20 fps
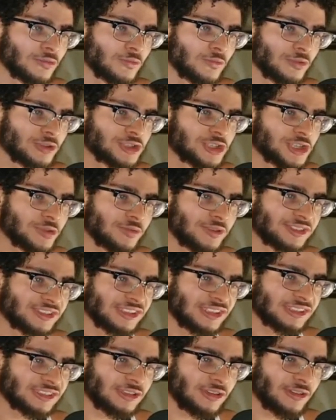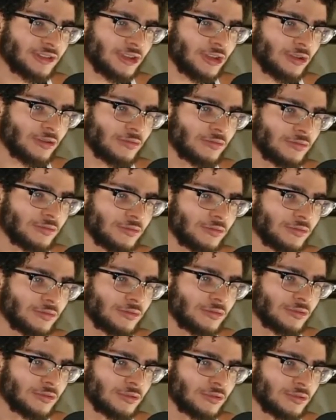would she resist her though?
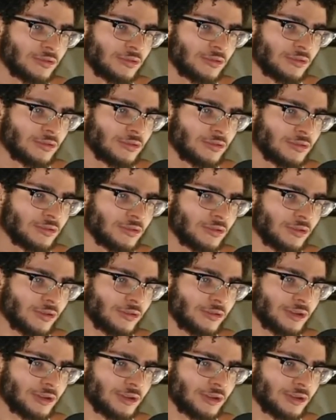Or does